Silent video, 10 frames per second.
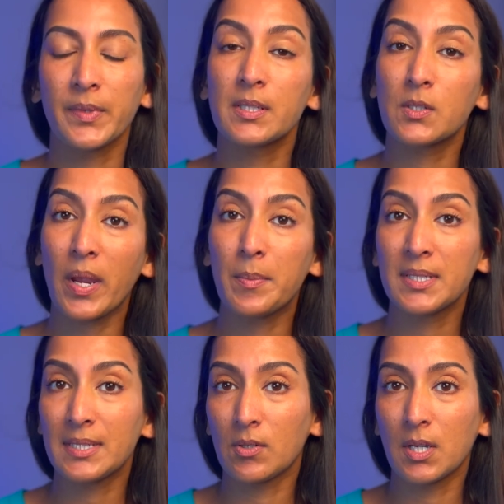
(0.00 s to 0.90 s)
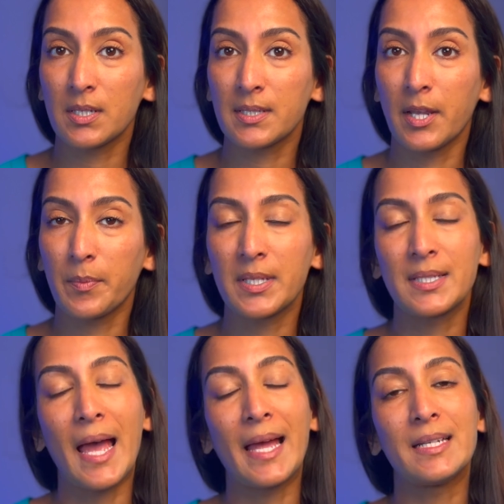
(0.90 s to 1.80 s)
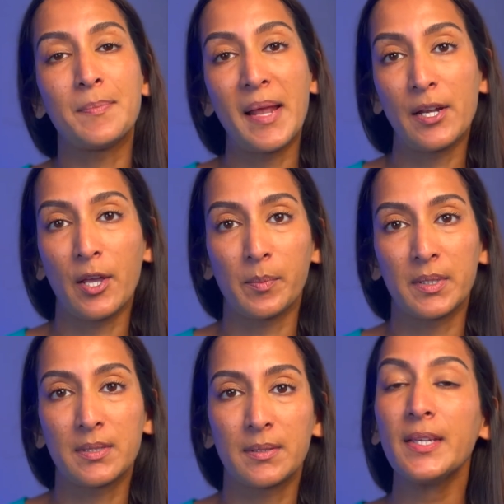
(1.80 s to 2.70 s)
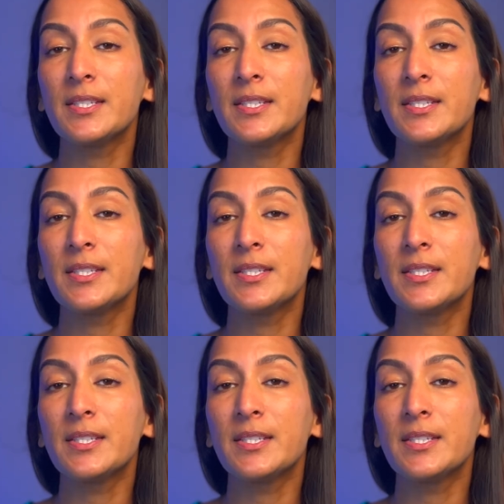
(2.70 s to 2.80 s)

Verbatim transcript: squamous cell carcinomas, and melanomas.